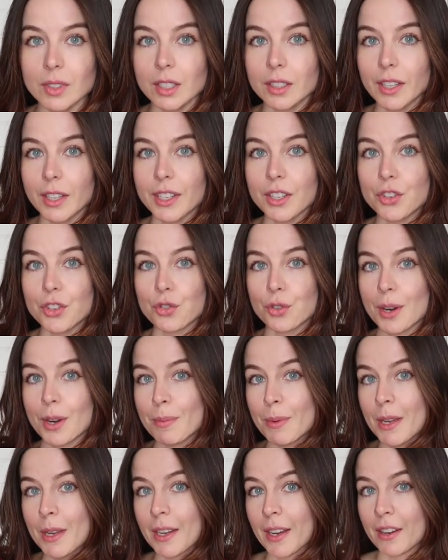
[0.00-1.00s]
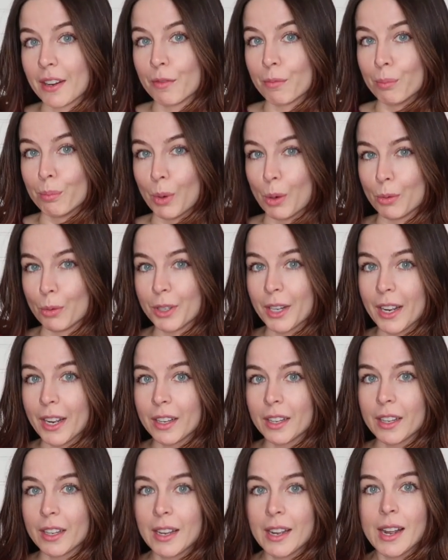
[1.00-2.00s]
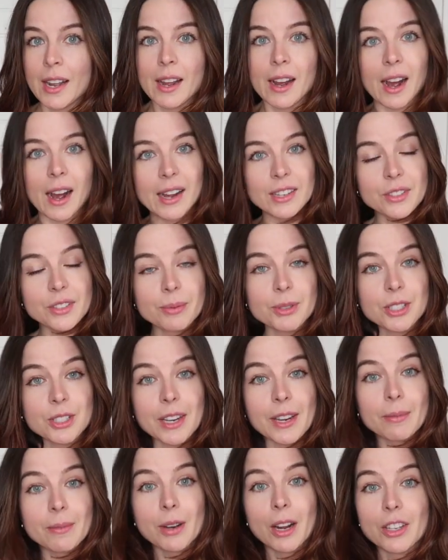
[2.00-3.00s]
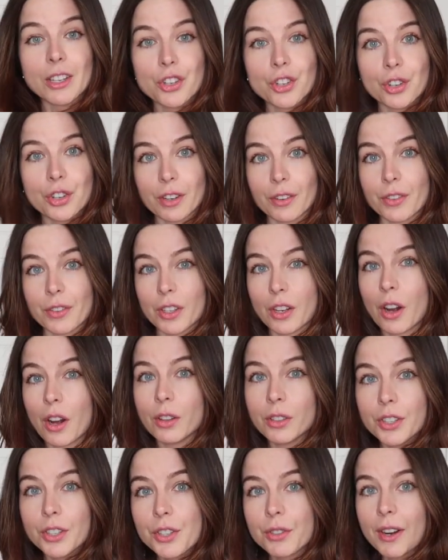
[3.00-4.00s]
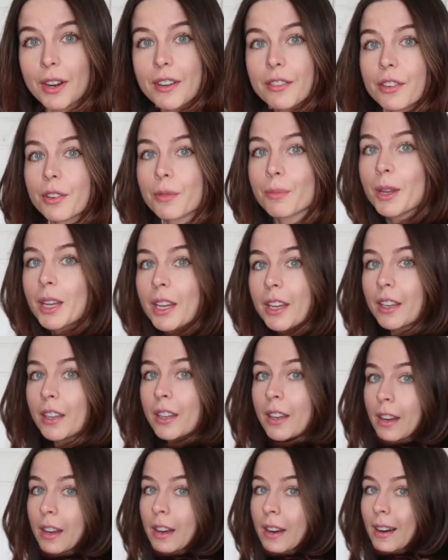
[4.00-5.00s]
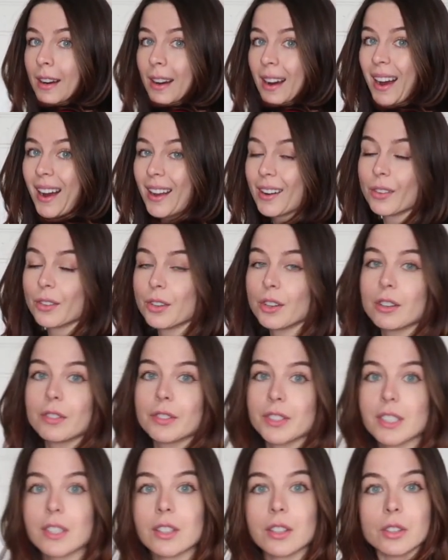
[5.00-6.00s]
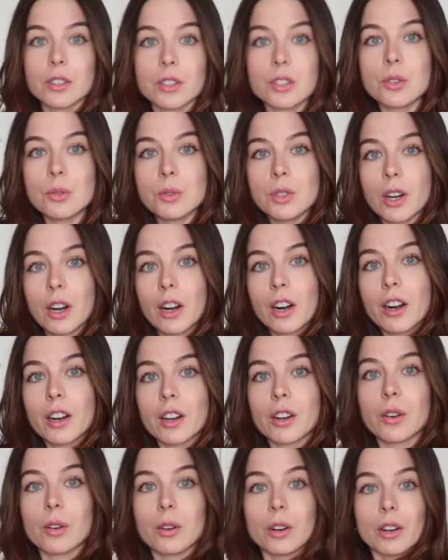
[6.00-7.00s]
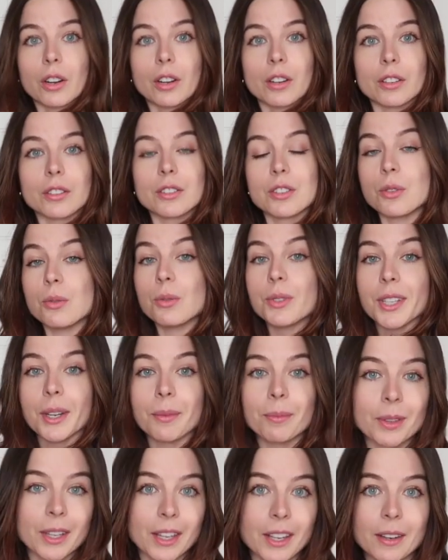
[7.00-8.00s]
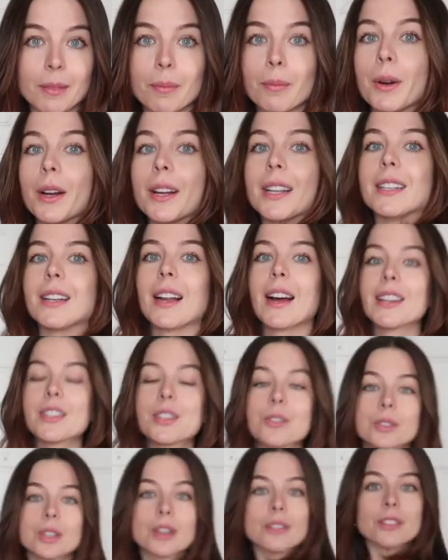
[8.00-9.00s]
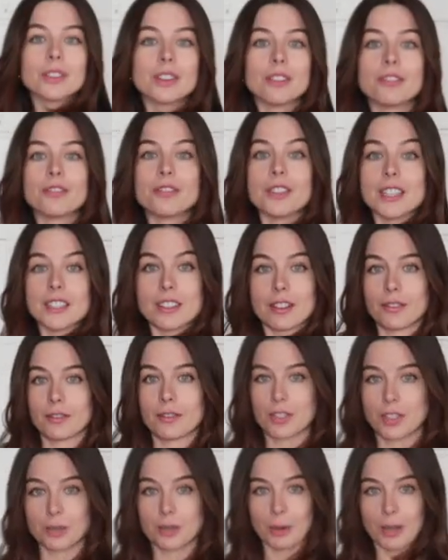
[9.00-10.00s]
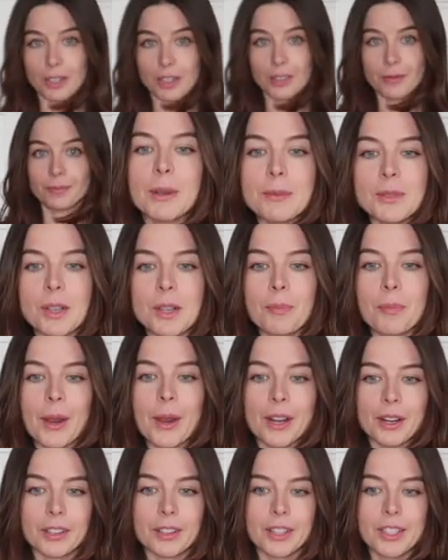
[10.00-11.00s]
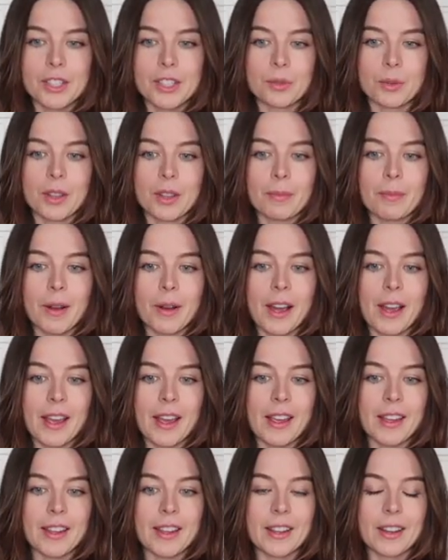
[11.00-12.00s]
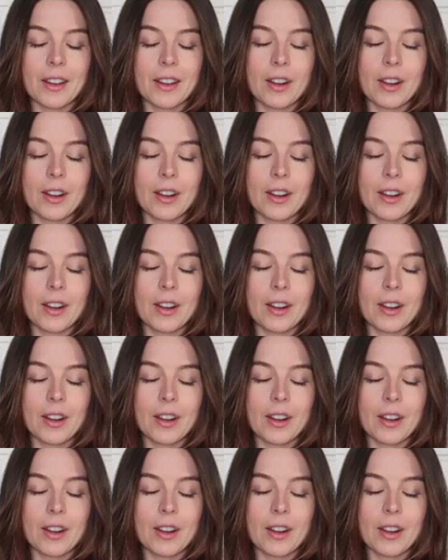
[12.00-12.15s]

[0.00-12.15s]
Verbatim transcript: like a drapey kind of boat neck. I just am not sure if the color's right for me. I don't know if it's a little too dark or too something, but I do love the fit of the sweater. Sometimes I'll pair this with my